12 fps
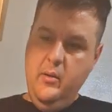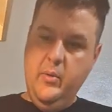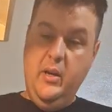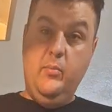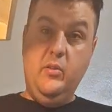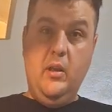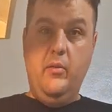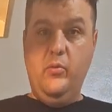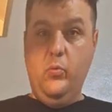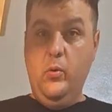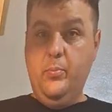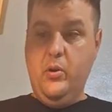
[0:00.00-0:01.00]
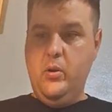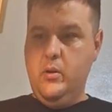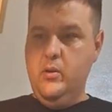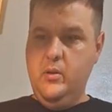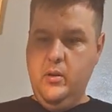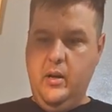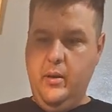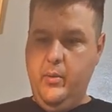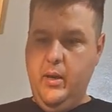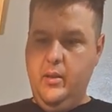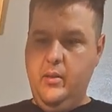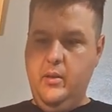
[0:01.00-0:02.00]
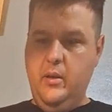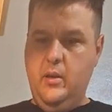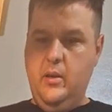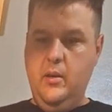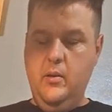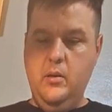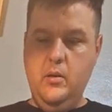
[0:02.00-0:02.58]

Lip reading: my name is David Wolpert. I made the